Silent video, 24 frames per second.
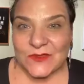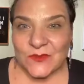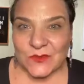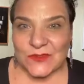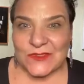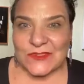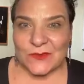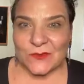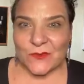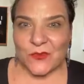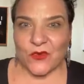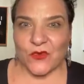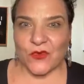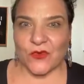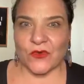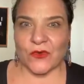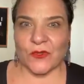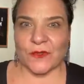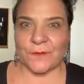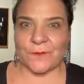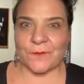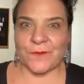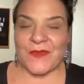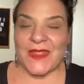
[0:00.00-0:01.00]
what's
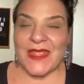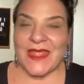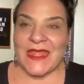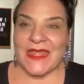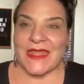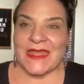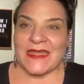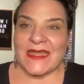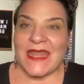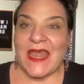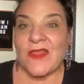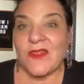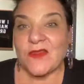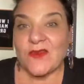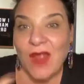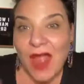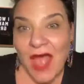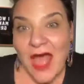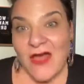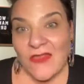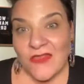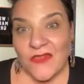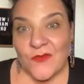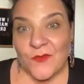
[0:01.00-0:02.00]
important. Now, there are
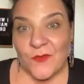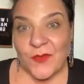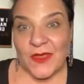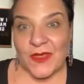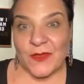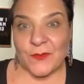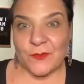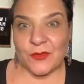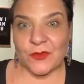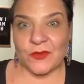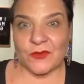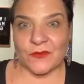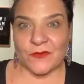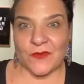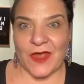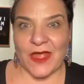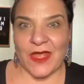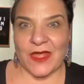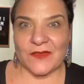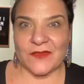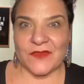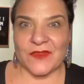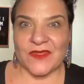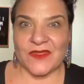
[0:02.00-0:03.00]
other people
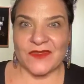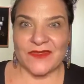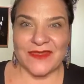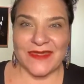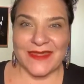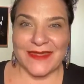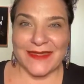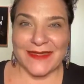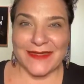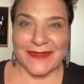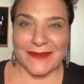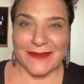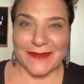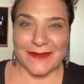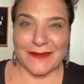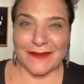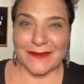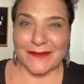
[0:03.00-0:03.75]
around that think